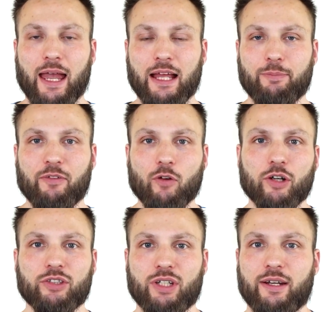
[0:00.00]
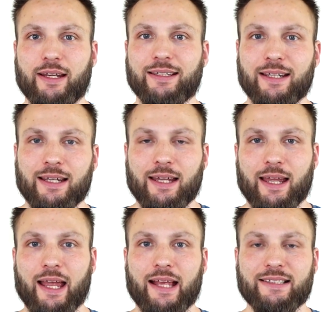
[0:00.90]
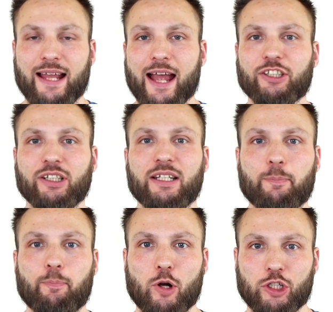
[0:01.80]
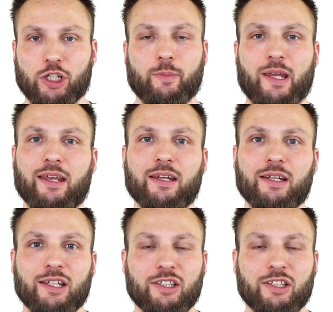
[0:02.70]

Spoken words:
and be focused on it is actually pushing me